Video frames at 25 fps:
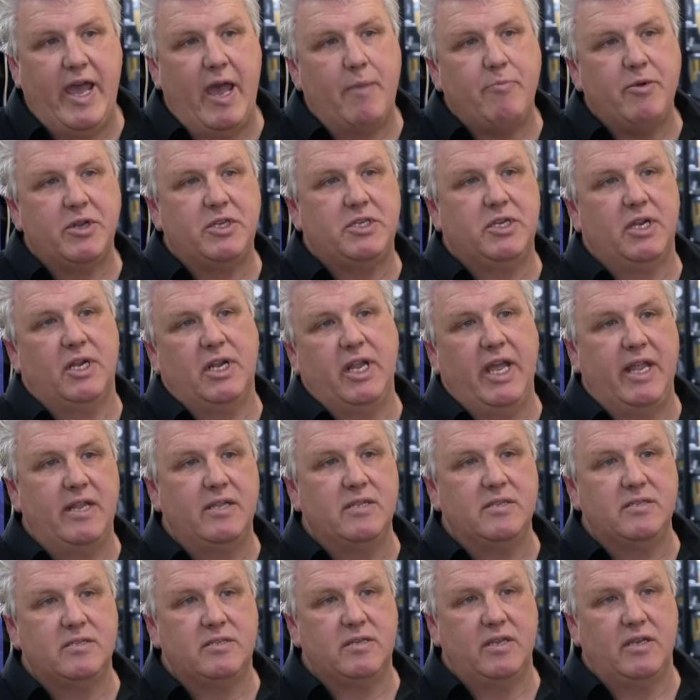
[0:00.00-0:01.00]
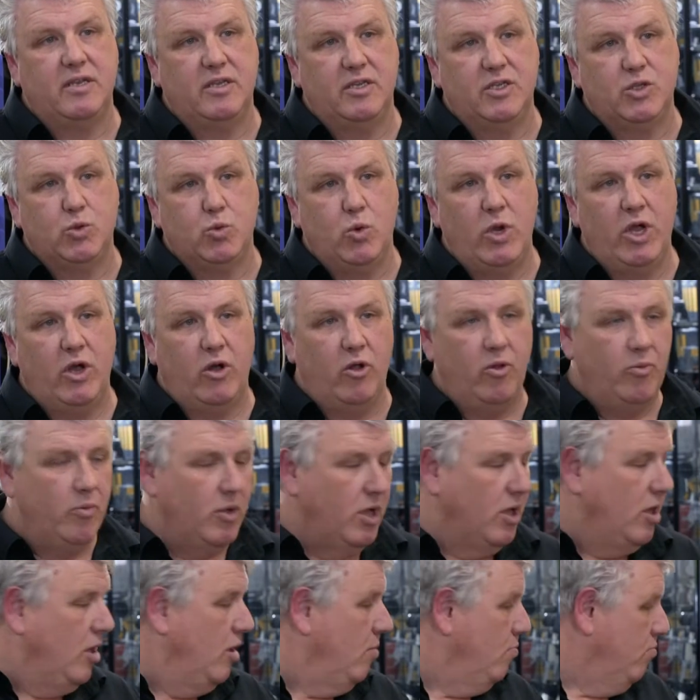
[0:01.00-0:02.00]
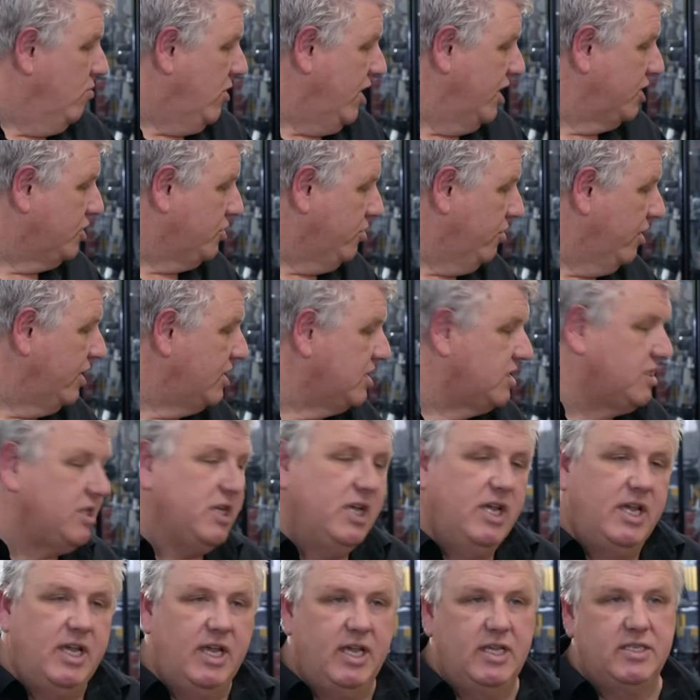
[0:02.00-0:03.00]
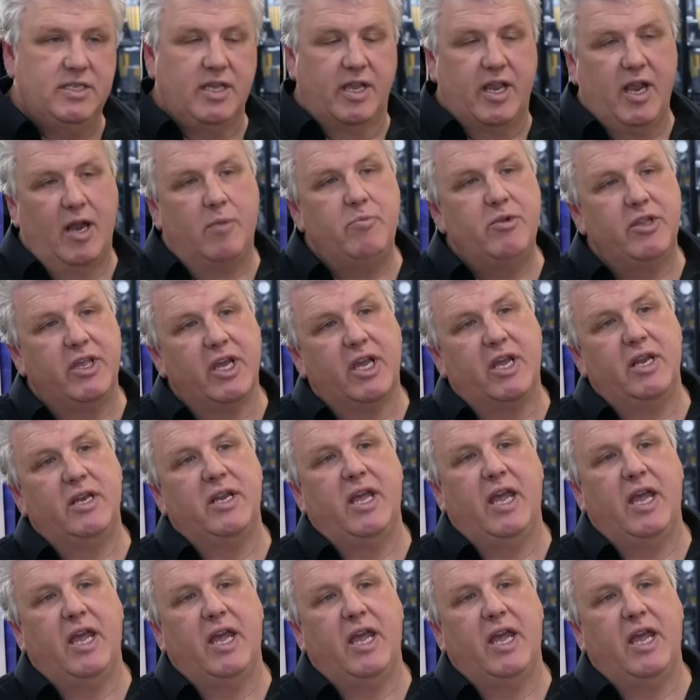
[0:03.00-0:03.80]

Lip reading: aperture lens as well. My choice is a camera that can